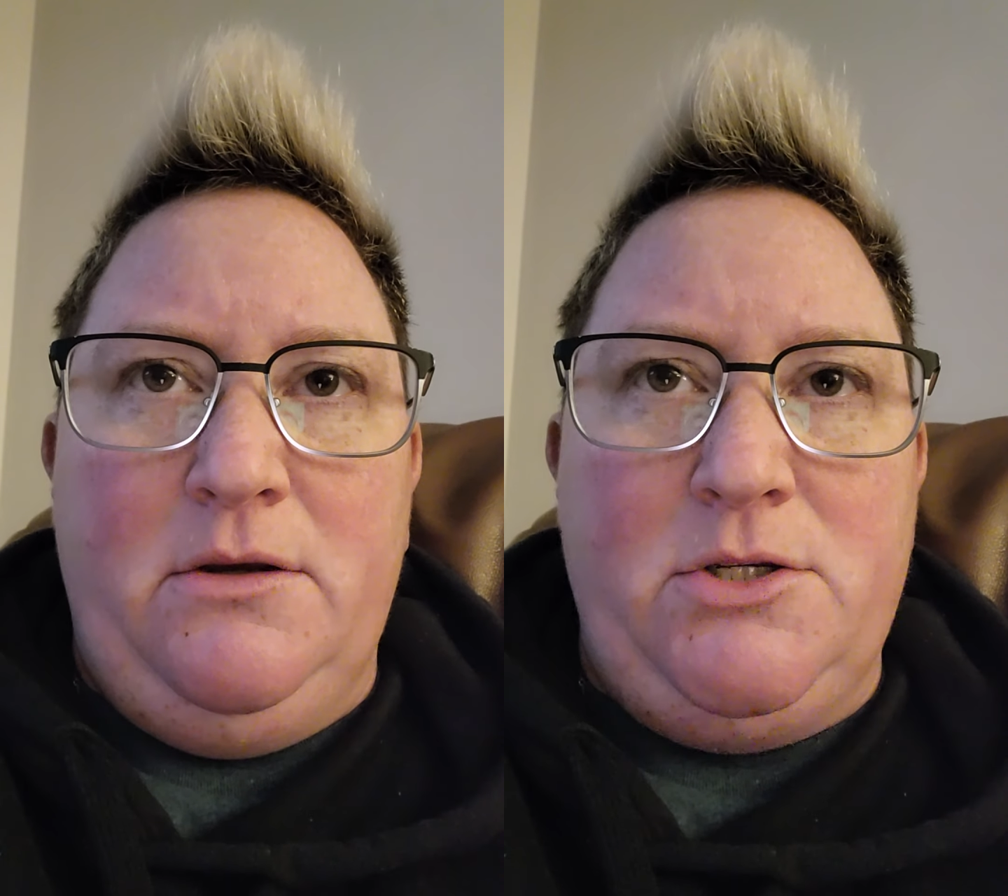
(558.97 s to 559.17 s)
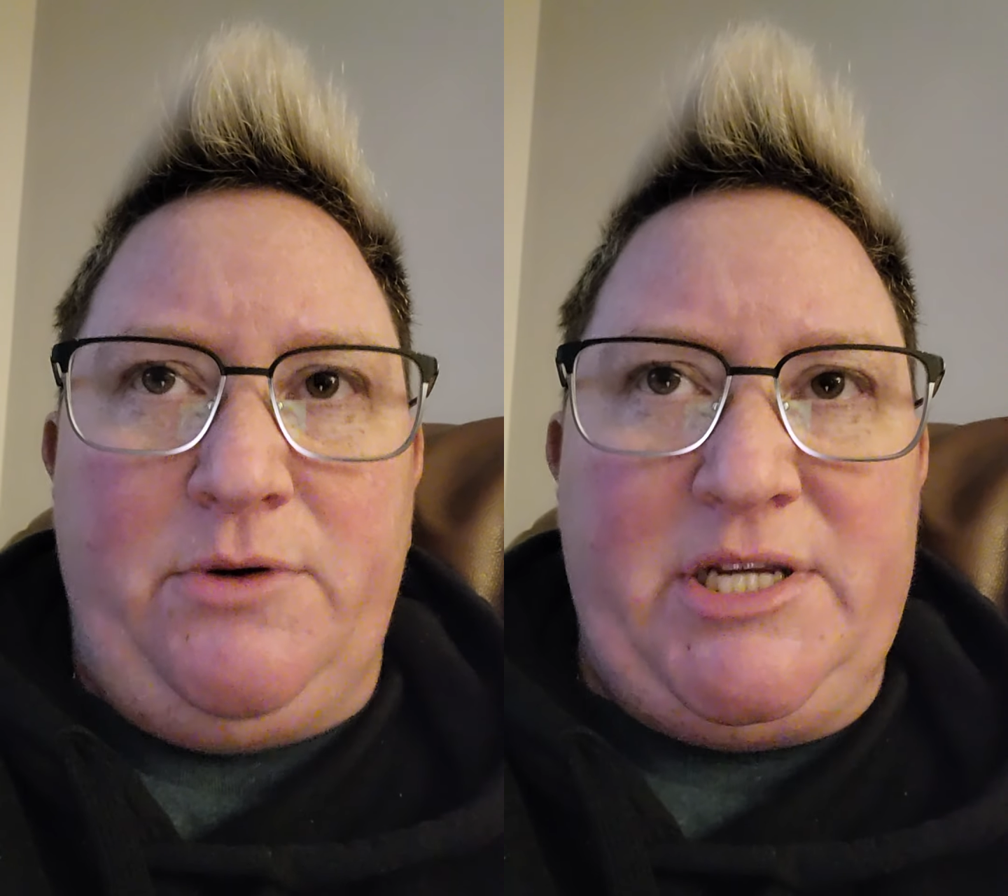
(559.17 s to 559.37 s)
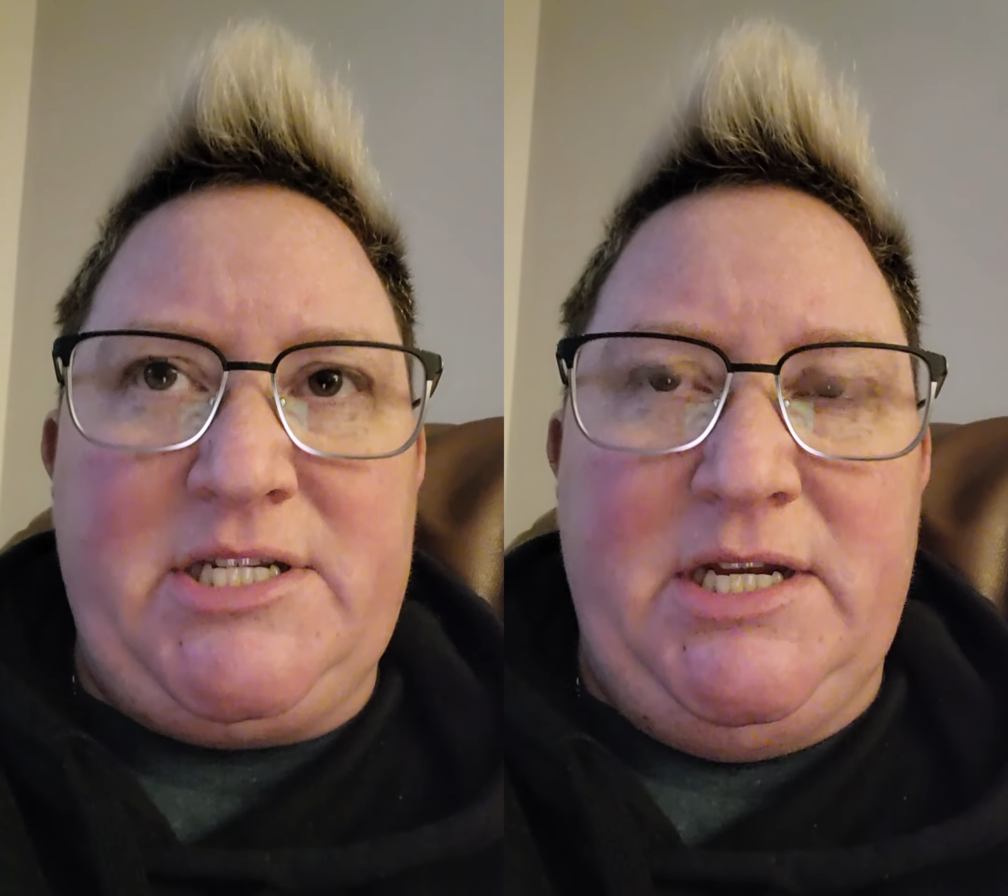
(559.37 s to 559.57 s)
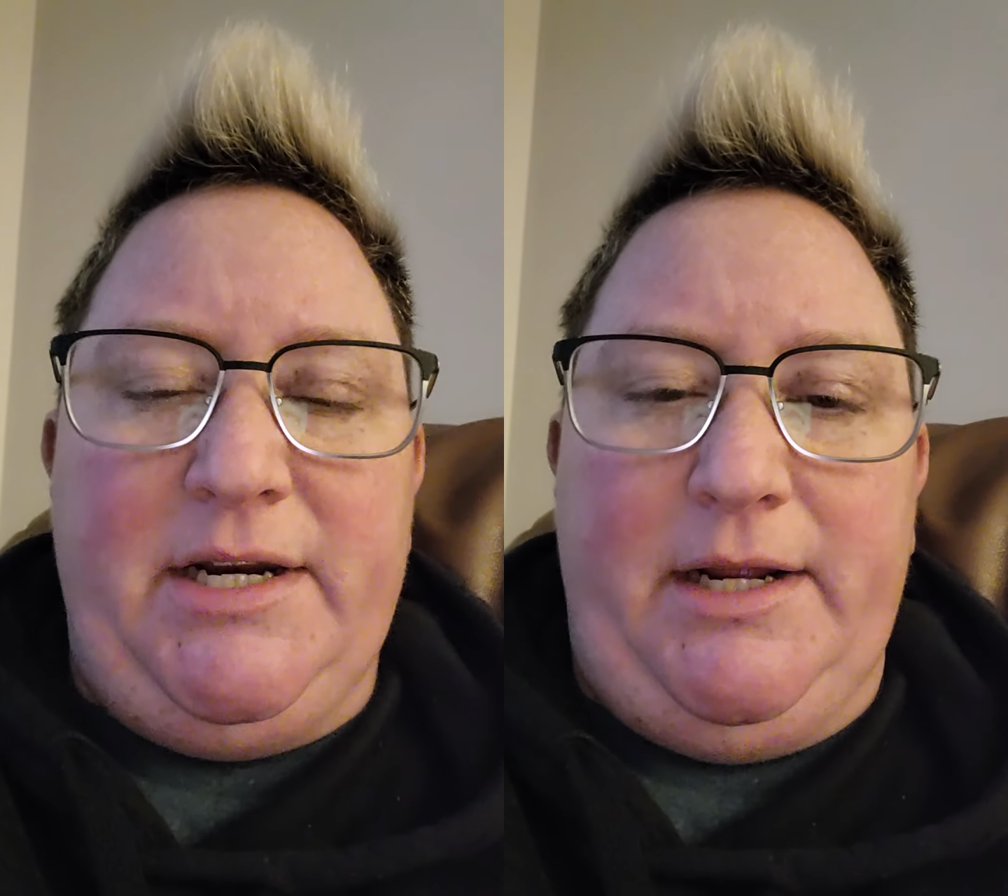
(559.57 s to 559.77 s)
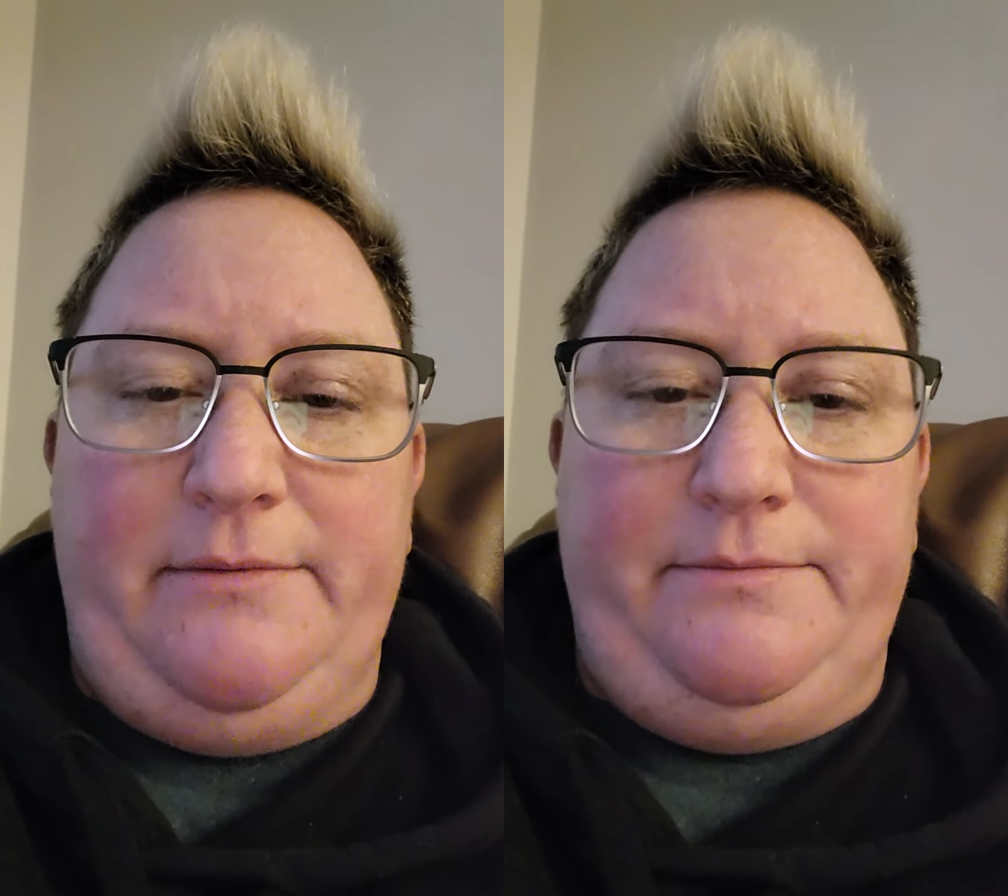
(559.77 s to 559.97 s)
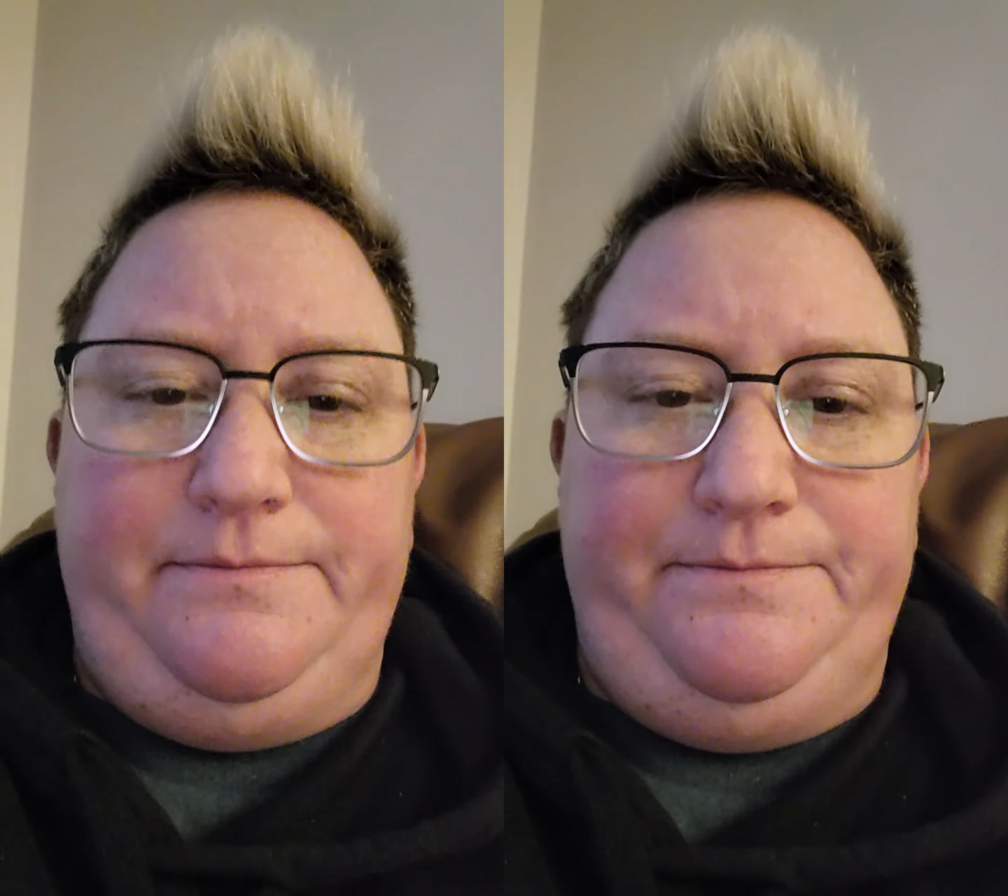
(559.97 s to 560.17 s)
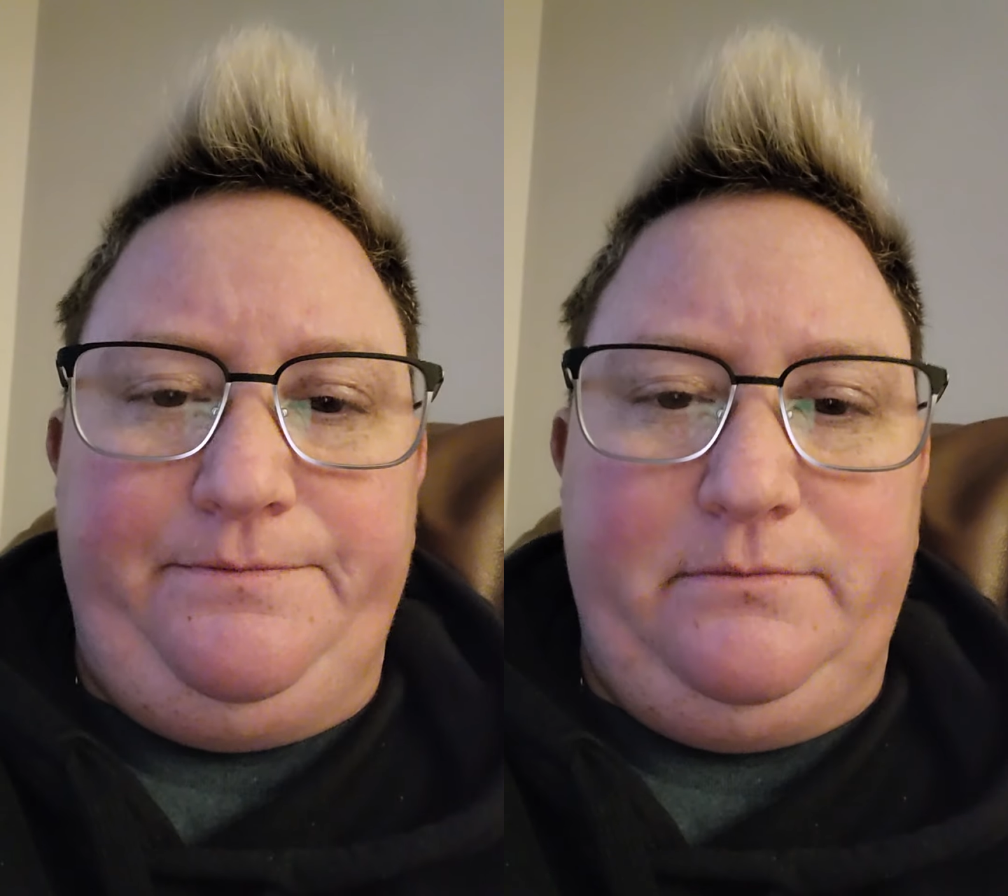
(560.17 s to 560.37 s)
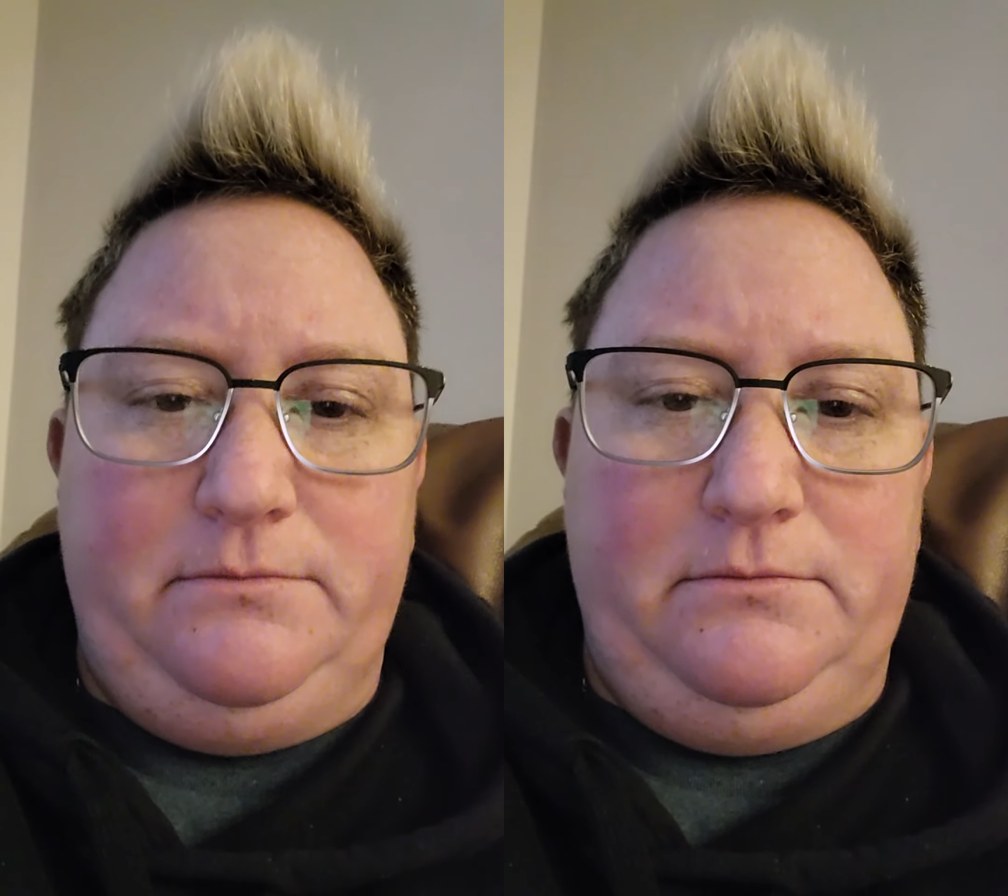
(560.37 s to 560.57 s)
So I sit in it.
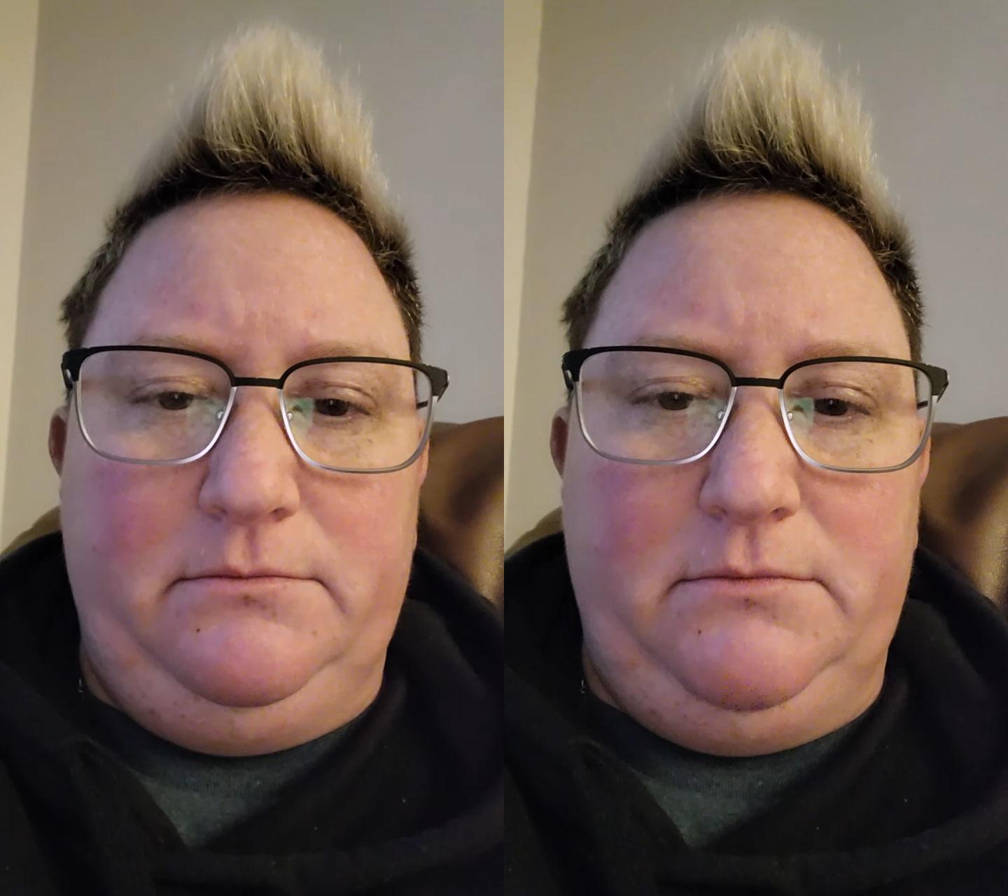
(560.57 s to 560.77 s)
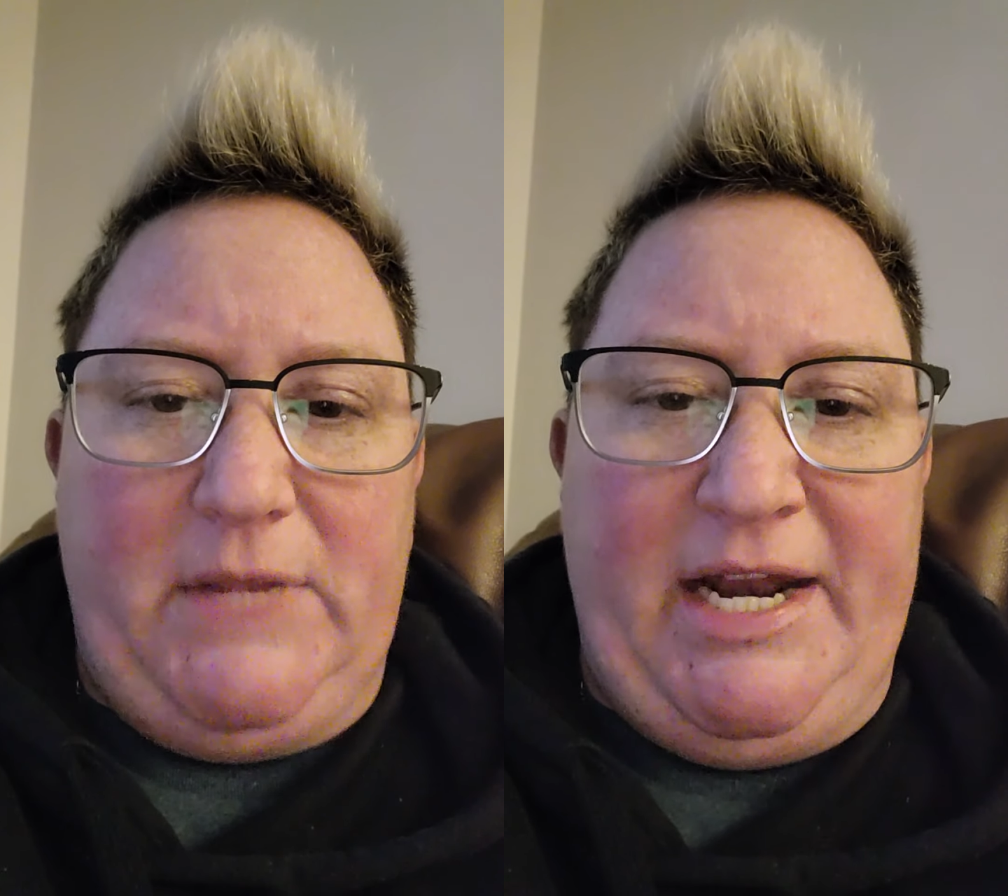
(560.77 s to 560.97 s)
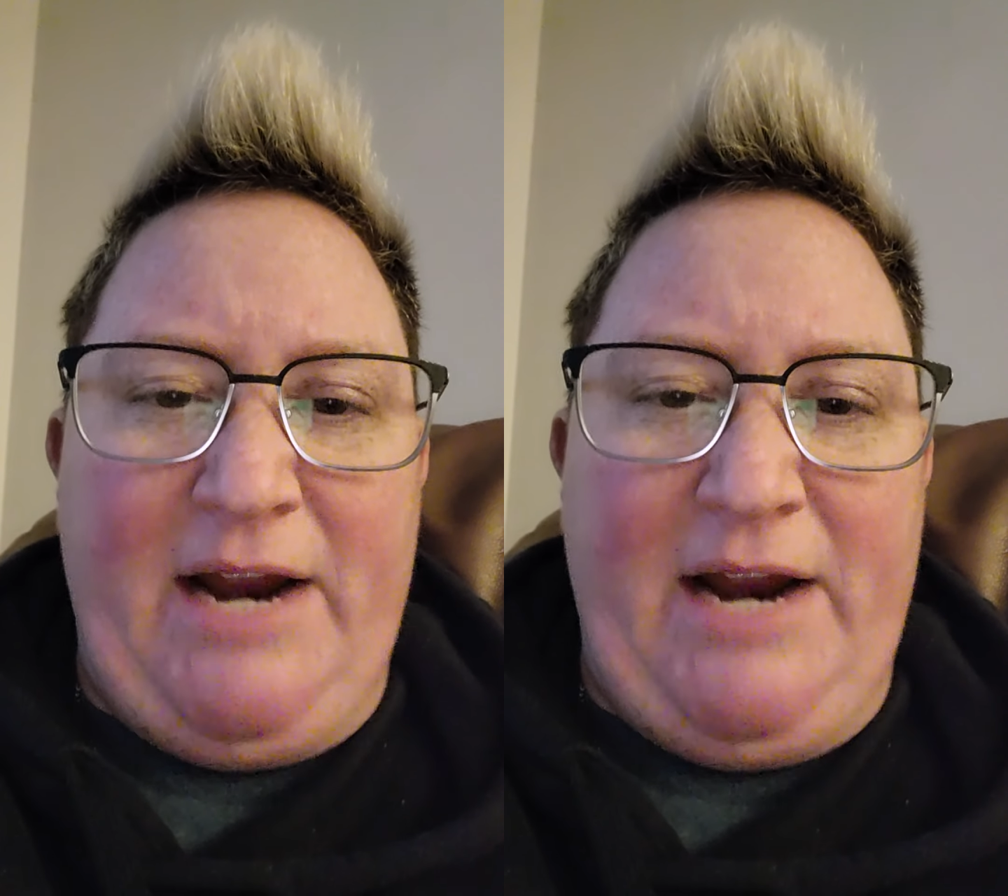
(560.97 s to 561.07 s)
And